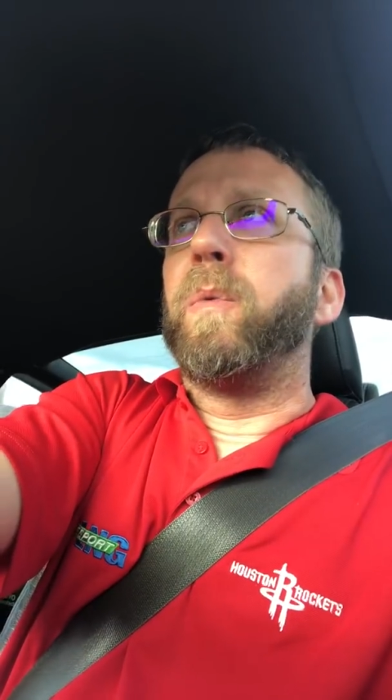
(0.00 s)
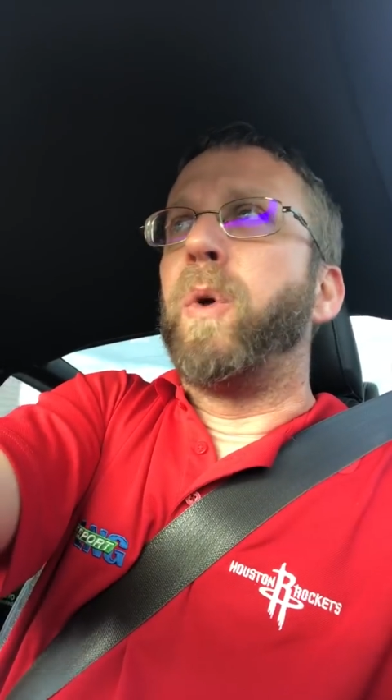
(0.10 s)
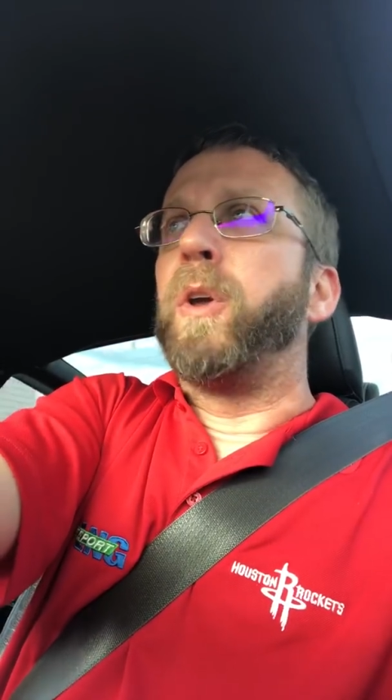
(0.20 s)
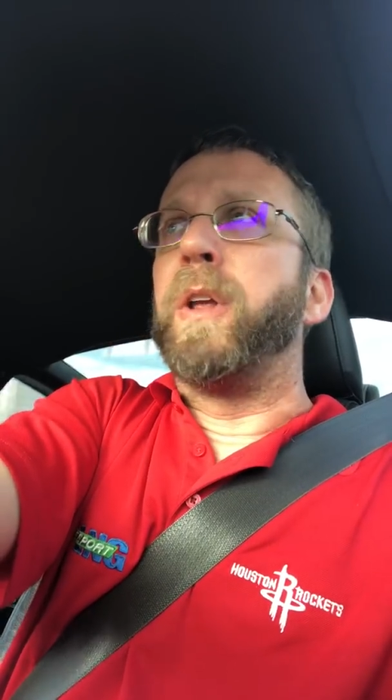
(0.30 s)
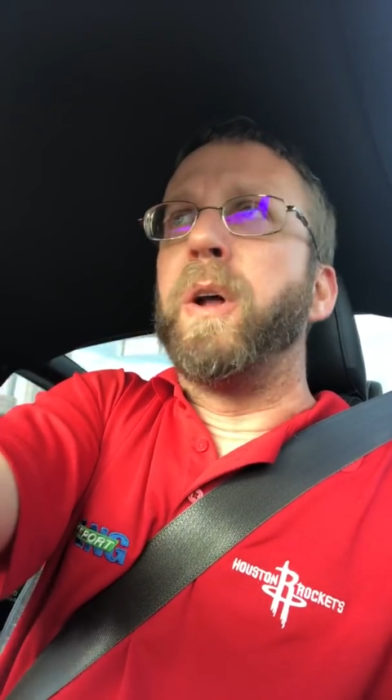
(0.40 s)

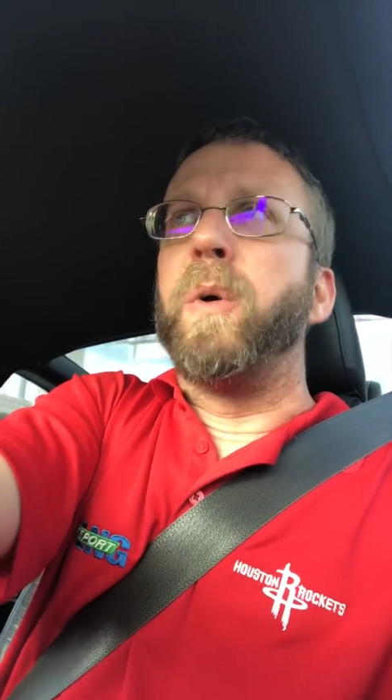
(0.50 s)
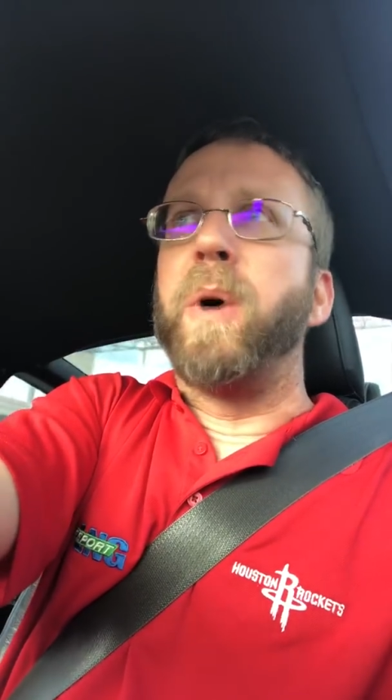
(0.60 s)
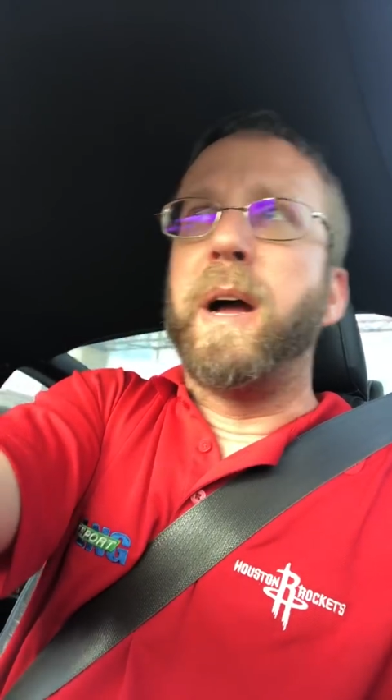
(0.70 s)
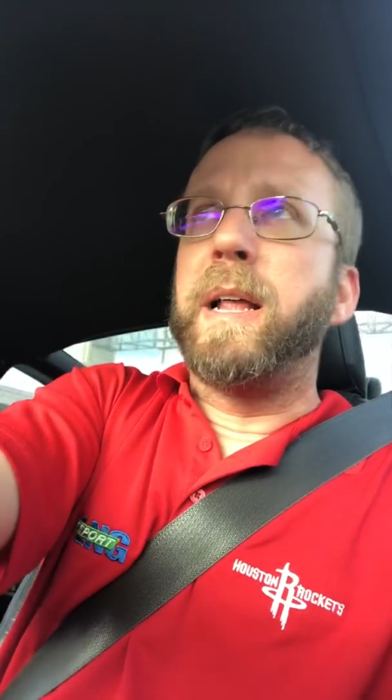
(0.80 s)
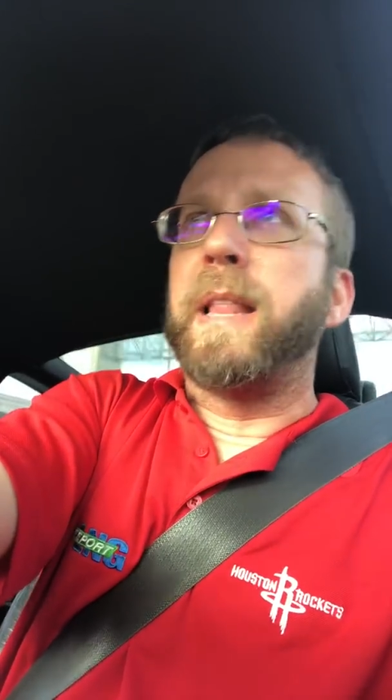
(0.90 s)
Well, you know
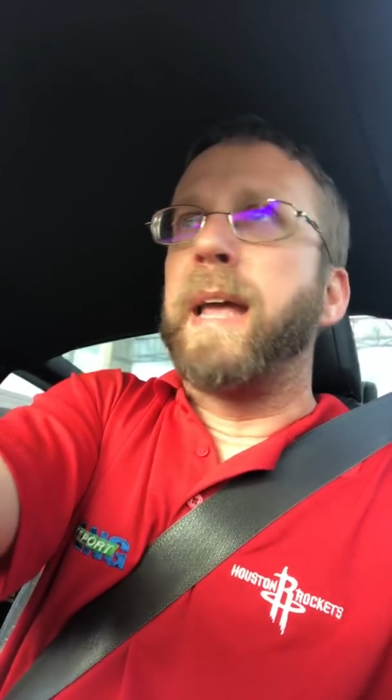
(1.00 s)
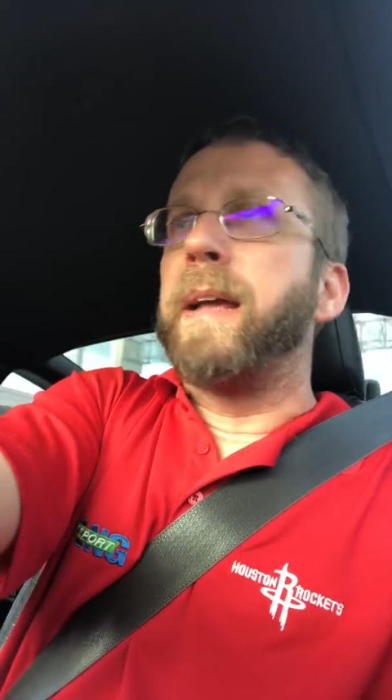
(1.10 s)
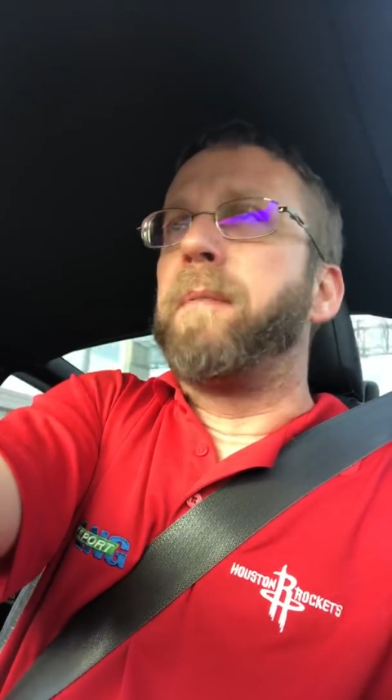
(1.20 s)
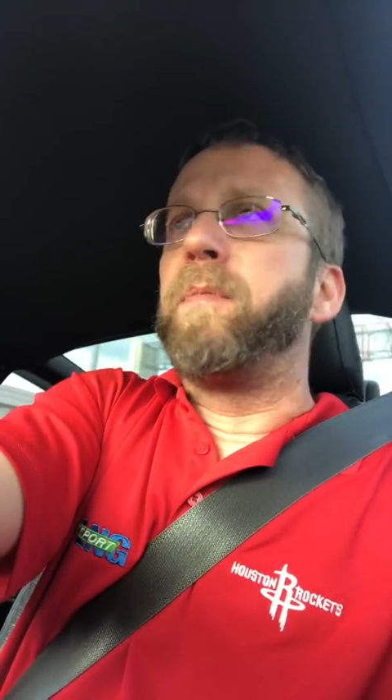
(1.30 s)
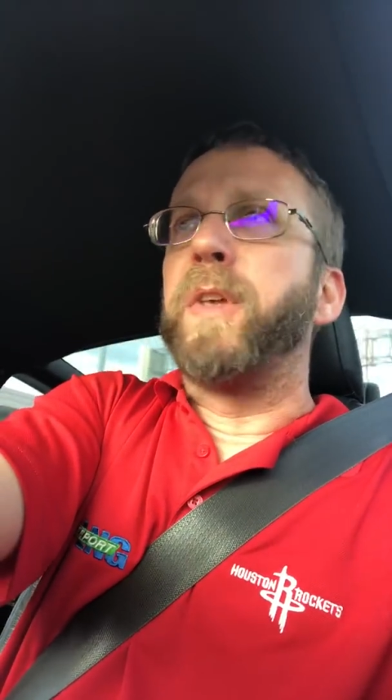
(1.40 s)
what?
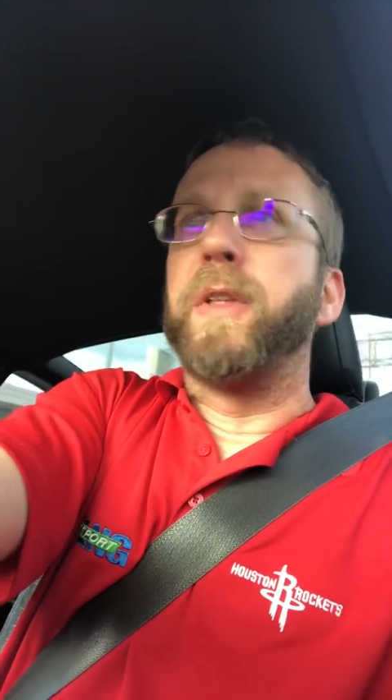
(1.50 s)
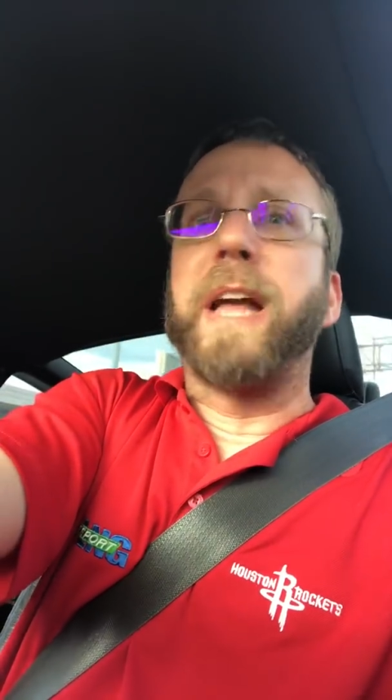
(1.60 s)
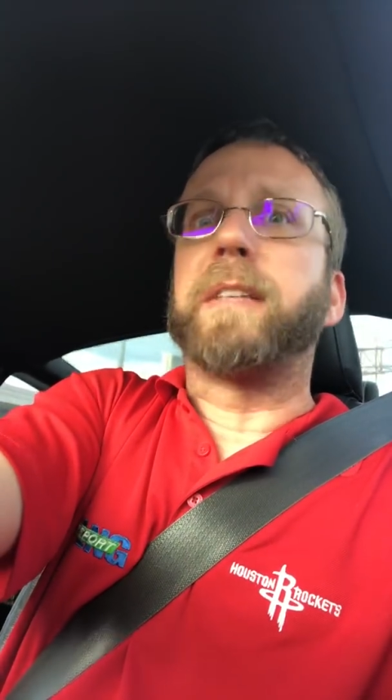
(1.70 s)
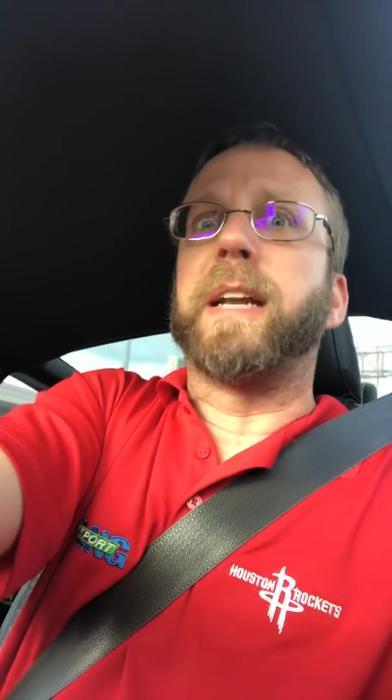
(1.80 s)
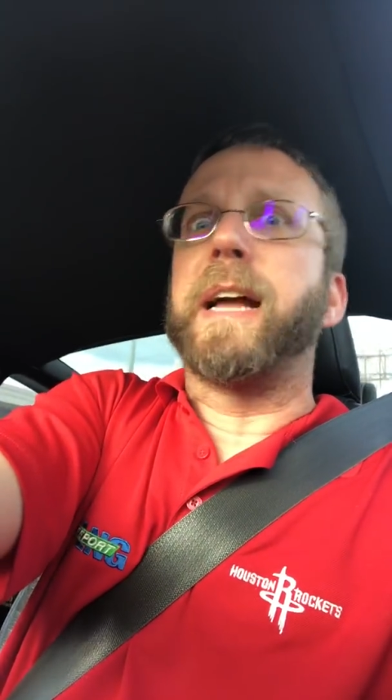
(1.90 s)
Like, you know,
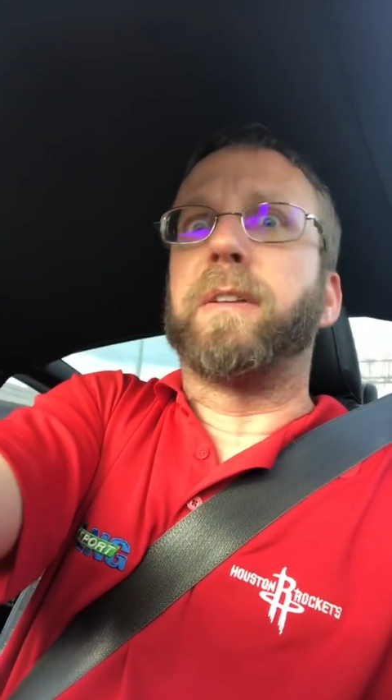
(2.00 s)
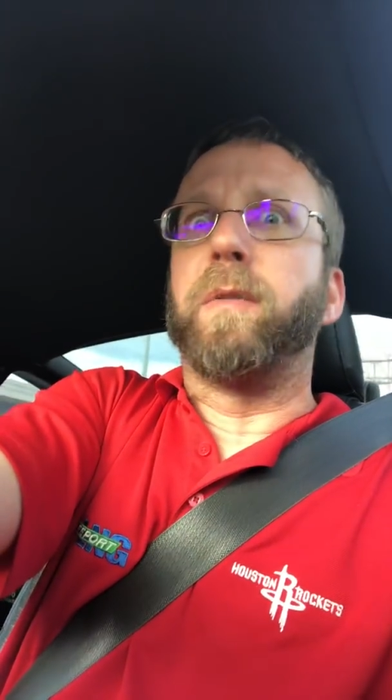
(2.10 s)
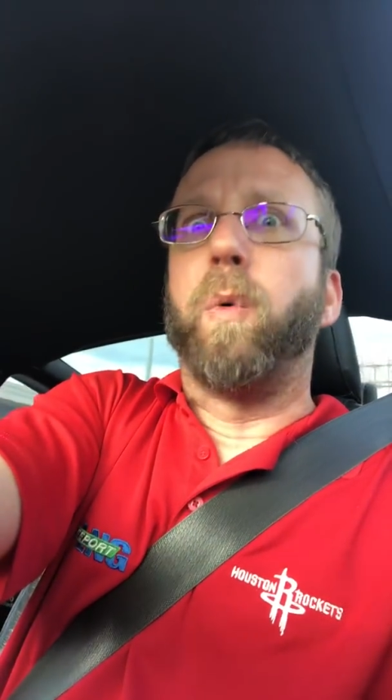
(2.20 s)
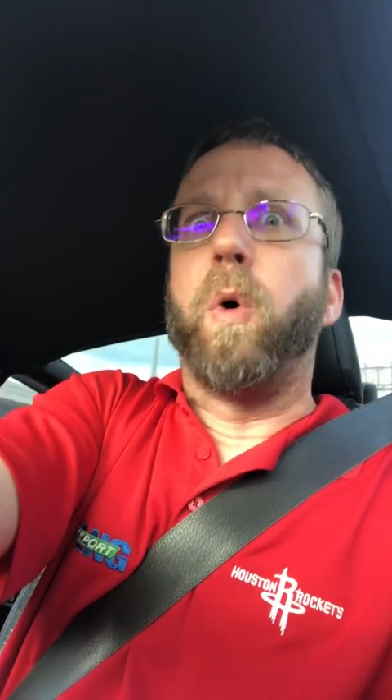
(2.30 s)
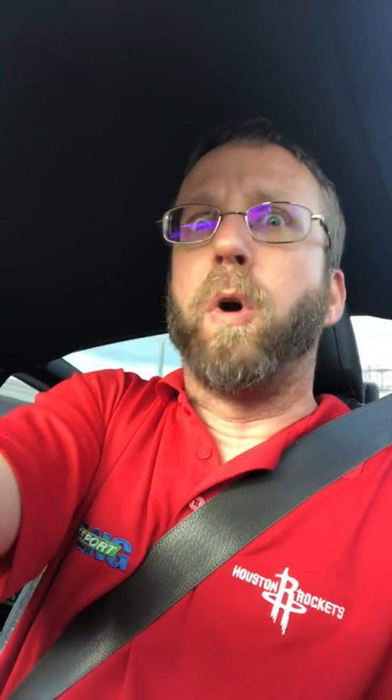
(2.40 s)
that's an act
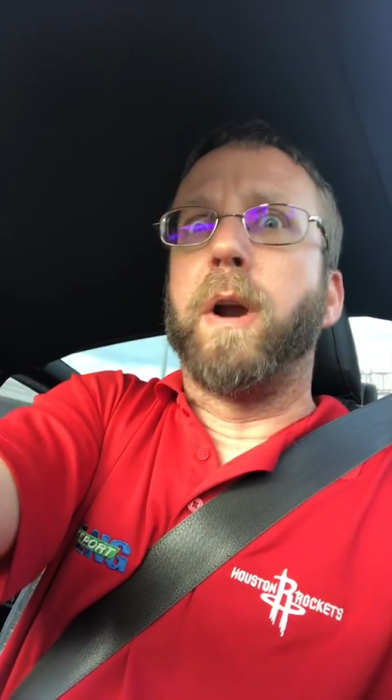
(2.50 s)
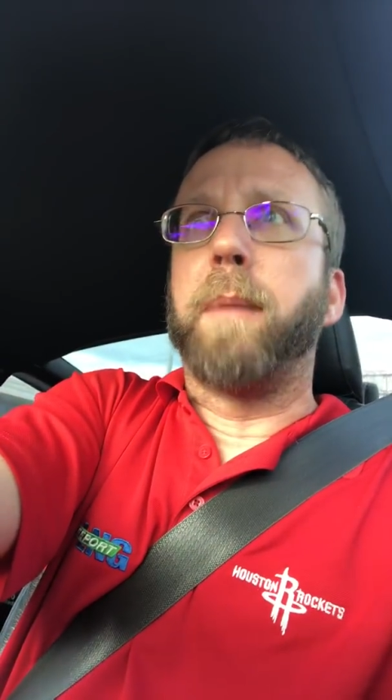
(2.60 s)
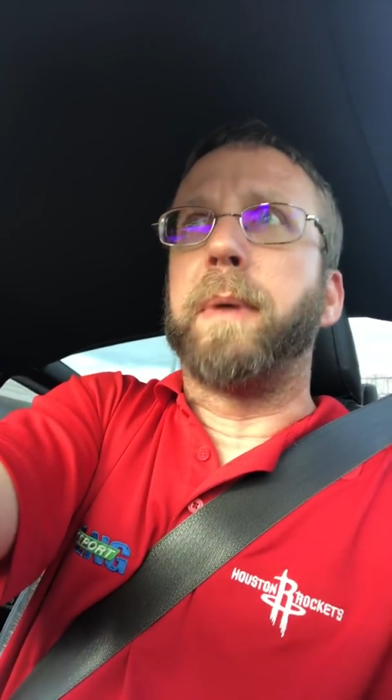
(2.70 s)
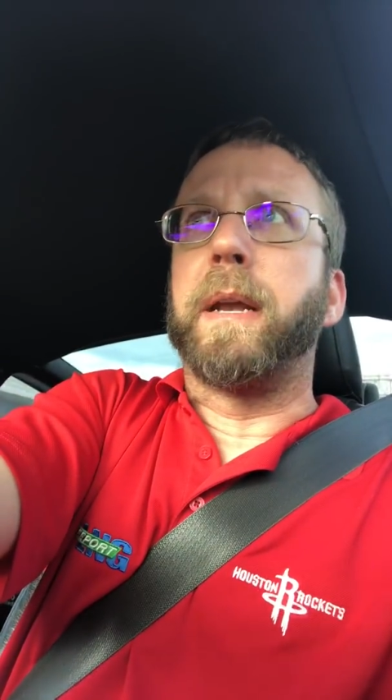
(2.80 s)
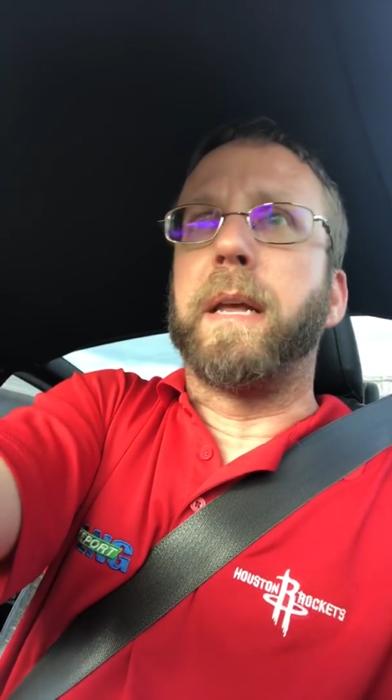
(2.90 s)
of war, and
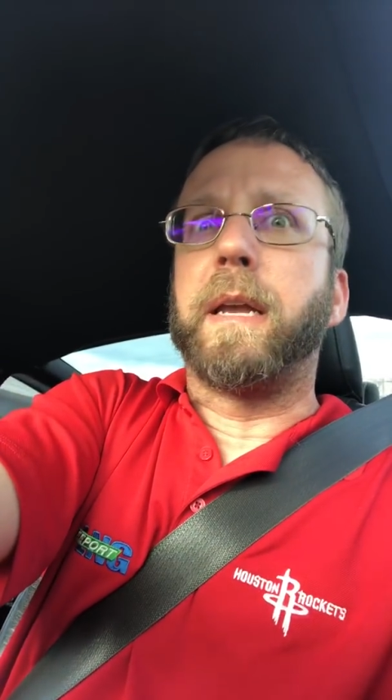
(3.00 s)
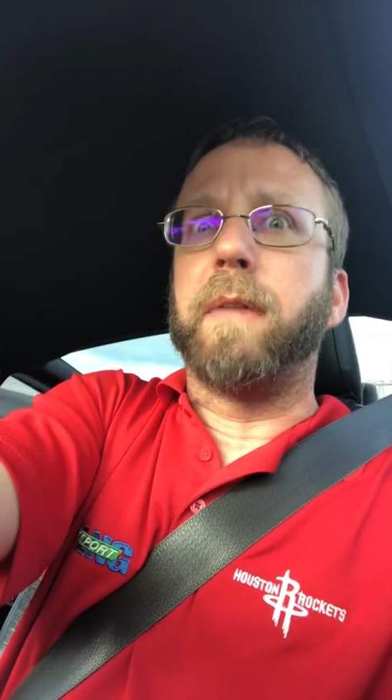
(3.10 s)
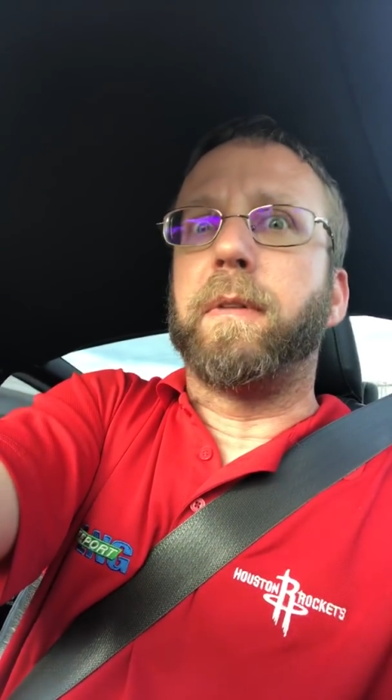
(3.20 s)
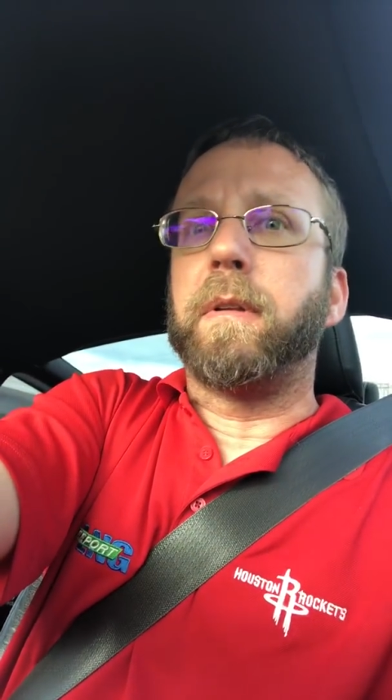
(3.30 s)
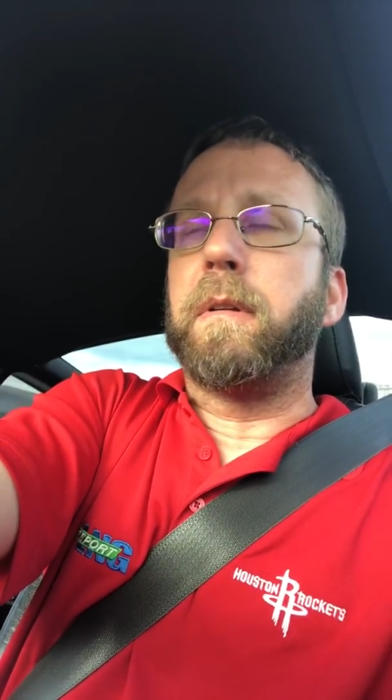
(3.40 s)
I'm going to get
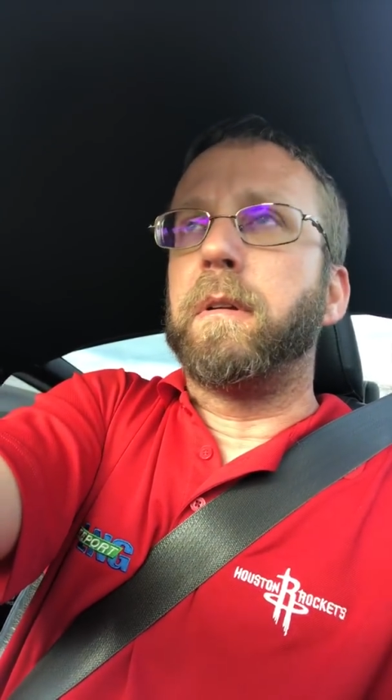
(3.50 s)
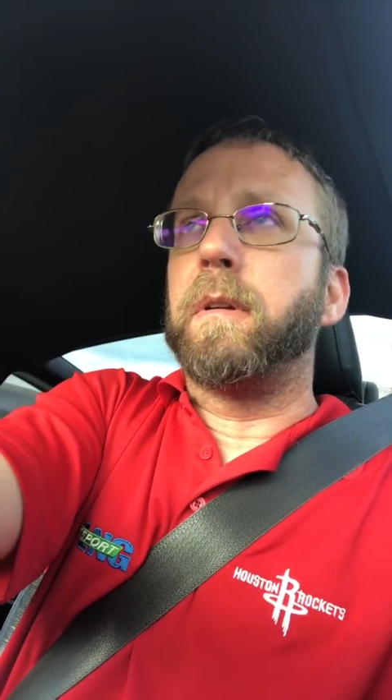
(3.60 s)
even.